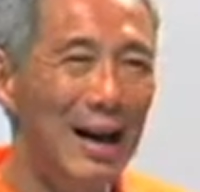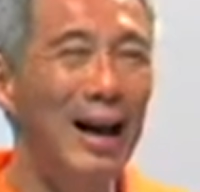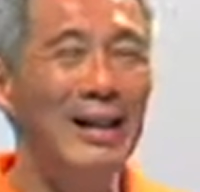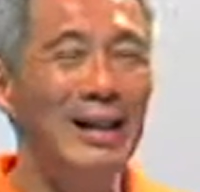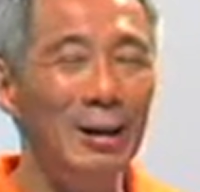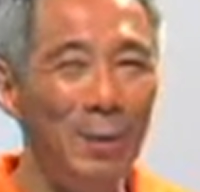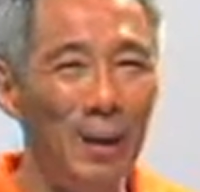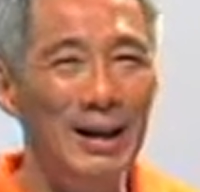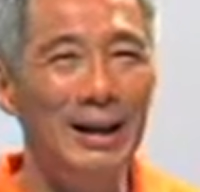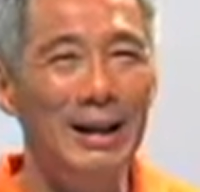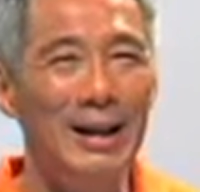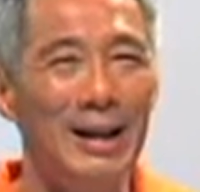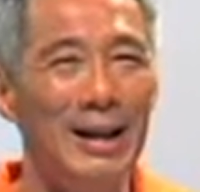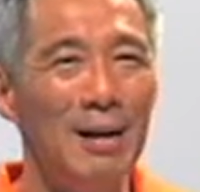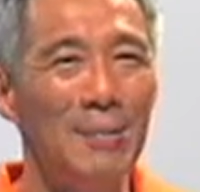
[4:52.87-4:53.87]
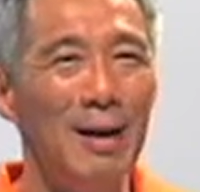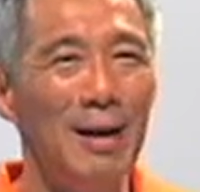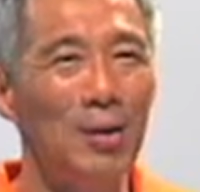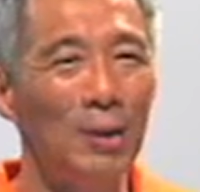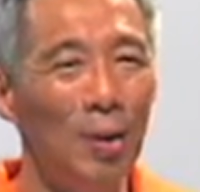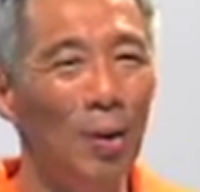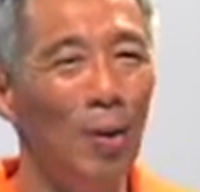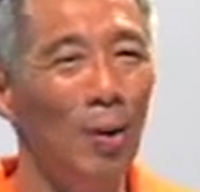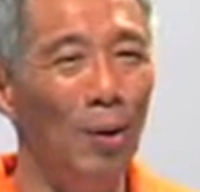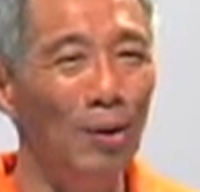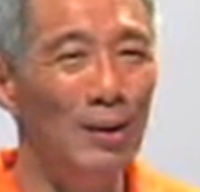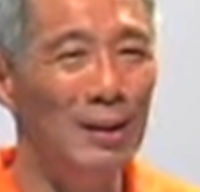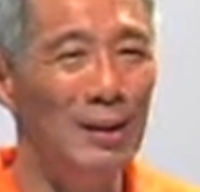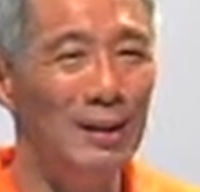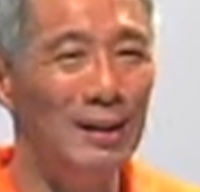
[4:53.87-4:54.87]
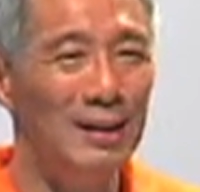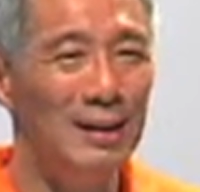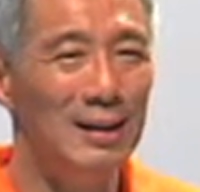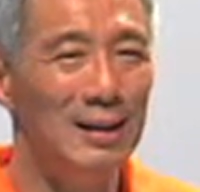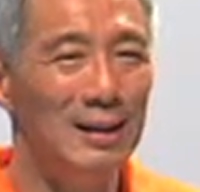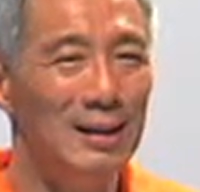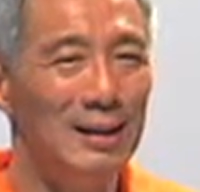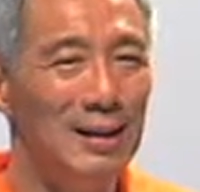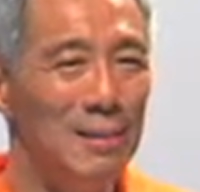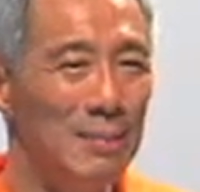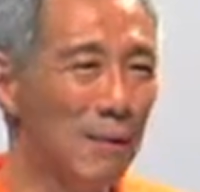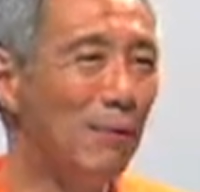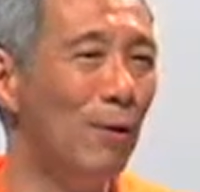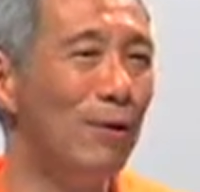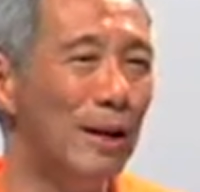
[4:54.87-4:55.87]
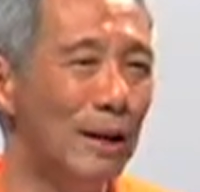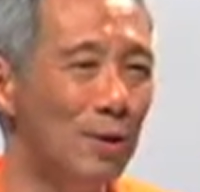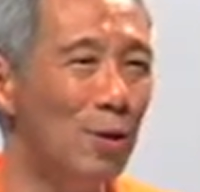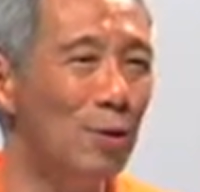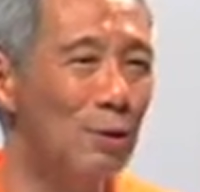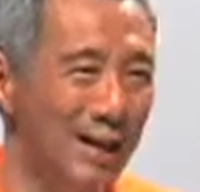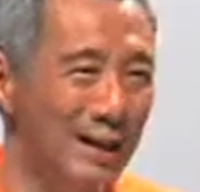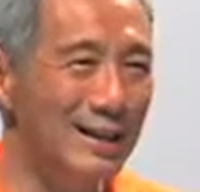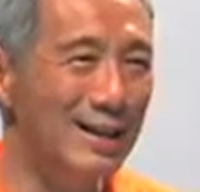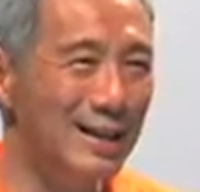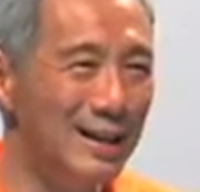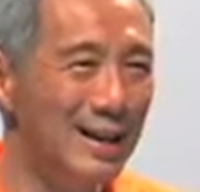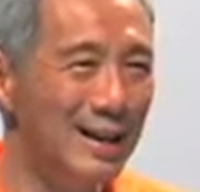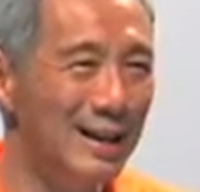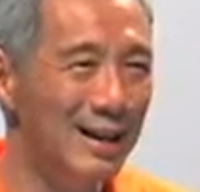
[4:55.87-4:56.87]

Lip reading: And they worry that they may grow old before they grow rich.